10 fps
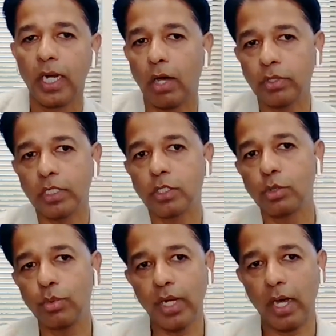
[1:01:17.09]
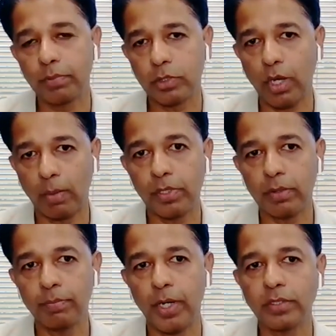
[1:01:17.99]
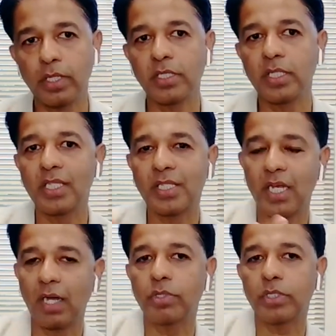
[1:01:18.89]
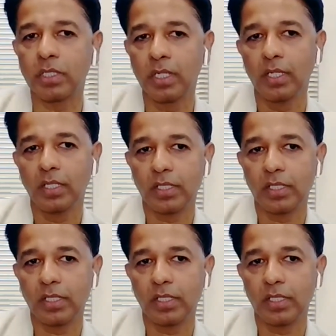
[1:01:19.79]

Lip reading: now that you do an apple-to-apple comparison and see this guy was